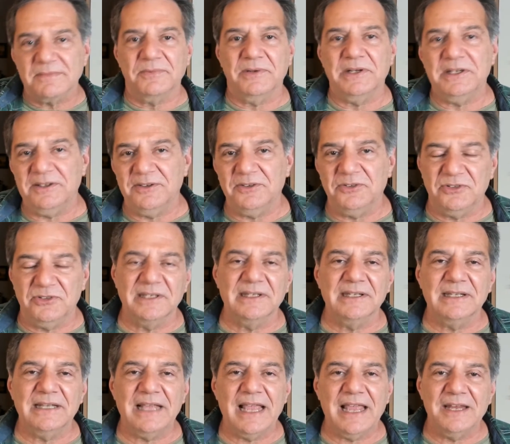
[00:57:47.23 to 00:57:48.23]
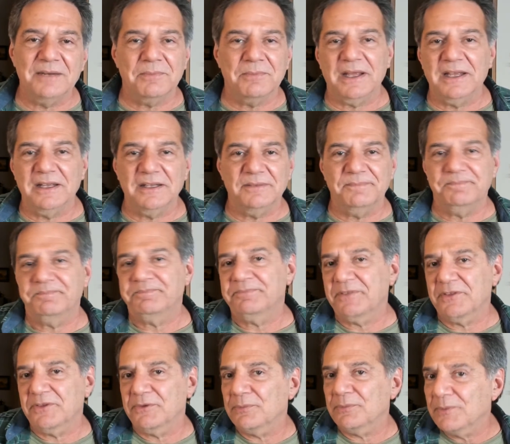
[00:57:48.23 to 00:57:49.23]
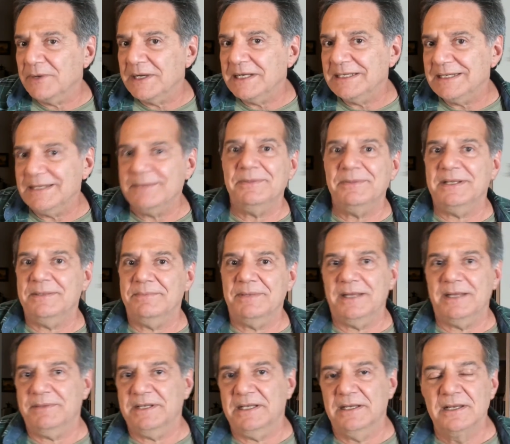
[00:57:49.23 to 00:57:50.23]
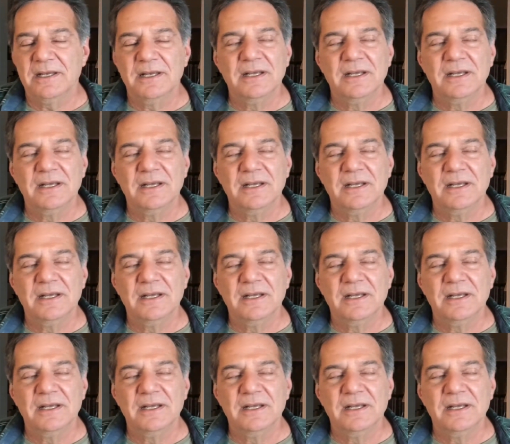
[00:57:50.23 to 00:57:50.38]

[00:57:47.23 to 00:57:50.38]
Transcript: reducing the gain by 3 dB maybe.